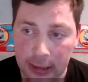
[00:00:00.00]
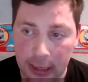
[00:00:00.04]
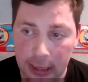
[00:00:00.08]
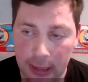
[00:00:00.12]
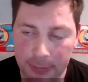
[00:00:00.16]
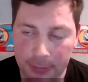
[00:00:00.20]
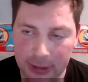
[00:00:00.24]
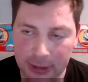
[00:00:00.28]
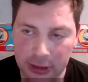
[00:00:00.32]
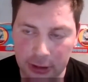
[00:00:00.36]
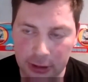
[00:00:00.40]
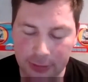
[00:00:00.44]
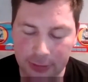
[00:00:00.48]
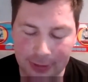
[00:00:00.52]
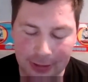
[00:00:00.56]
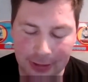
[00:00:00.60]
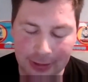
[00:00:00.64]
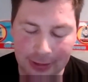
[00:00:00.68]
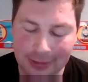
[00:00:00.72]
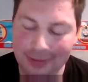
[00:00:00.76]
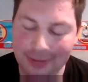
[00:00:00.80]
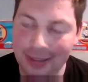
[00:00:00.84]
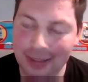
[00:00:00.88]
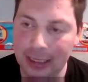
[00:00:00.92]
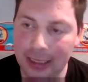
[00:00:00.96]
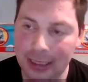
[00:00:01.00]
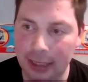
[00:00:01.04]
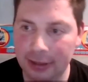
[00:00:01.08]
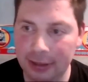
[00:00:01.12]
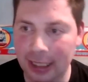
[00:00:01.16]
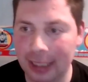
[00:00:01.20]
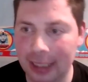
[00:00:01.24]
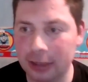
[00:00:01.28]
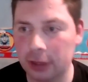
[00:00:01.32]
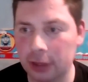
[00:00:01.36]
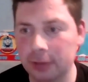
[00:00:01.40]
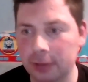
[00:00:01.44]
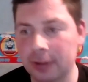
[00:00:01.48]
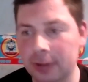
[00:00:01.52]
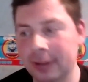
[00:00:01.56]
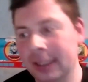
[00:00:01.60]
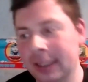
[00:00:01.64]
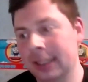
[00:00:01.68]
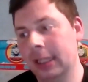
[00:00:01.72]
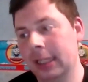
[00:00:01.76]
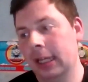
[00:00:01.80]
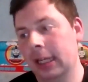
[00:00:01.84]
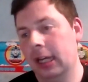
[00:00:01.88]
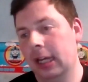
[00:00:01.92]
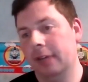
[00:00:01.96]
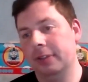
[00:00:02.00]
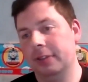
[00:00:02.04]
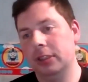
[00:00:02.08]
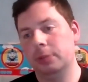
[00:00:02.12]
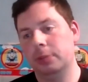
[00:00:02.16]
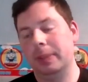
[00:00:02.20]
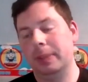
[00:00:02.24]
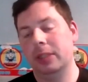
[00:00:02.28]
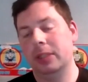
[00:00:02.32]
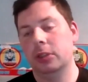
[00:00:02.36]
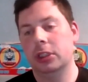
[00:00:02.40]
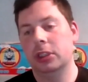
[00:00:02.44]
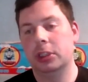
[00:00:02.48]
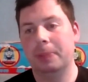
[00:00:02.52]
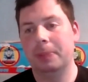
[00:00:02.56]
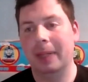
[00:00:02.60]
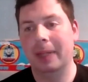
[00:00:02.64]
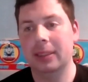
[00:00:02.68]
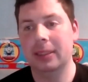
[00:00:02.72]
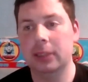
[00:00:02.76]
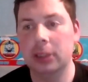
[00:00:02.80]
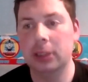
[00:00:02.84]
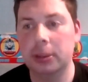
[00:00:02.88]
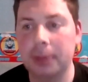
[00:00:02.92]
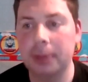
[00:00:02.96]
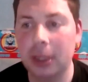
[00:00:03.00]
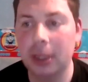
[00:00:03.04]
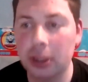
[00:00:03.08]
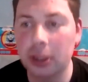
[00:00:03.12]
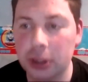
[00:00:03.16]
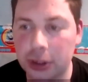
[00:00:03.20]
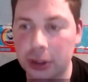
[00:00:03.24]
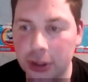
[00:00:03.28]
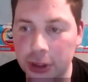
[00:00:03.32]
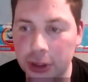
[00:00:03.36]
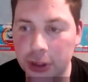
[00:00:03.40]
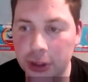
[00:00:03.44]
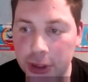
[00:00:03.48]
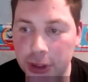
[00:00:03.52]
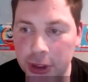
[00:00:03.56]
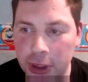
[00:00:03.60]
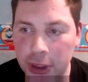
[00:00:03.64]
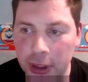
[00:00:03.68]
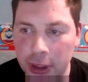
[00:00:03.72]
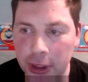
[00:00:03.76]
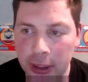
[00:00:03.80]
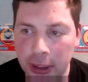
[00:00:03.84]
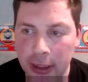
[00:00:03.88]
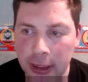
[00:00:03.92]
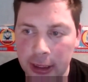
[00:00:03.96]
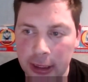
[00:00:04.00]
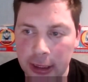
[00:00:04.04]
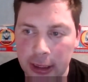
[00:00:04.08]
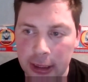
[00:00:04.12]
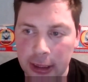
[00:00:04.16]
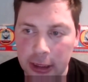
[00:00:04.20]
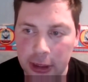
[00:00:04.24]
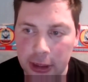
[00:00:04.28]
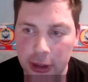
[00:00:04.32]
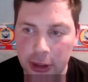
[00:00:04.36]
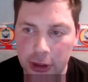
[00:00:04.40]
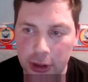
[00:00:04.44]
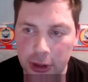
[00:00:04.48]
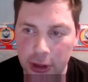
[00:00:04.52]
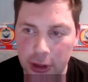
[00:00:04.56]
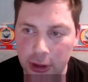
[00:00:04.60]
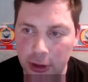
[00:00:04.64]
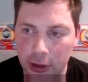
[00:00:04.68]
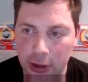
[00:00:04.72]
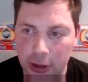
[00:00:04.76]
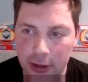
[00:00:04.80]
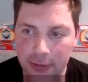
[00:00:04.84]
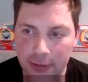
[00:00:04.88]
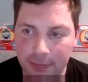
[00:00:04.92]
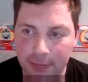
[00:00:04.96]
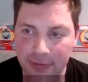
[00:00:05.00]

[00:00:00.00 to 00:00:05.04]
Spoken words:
I don't I think real unexpected to be honest, because you look at